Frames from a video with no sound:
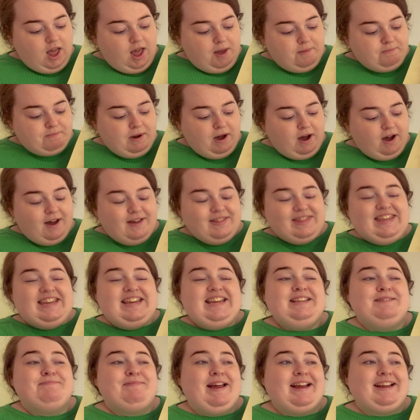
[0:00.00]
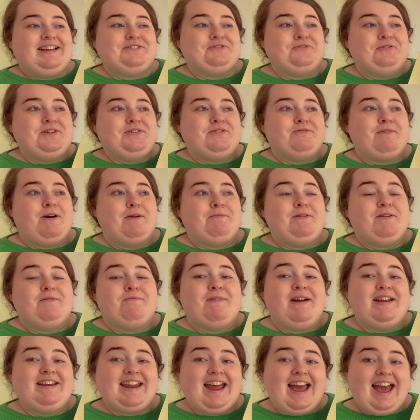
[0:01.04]
But these blankets always remind me of
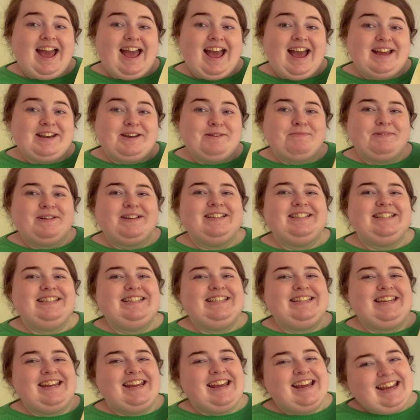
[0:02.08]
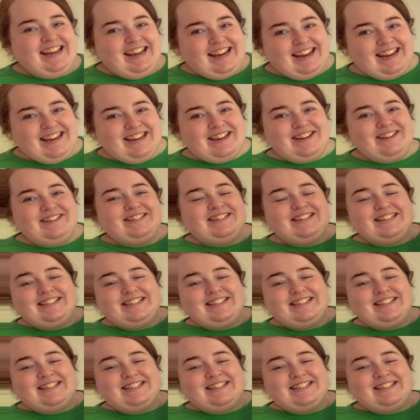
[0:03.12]
my nan, because she used to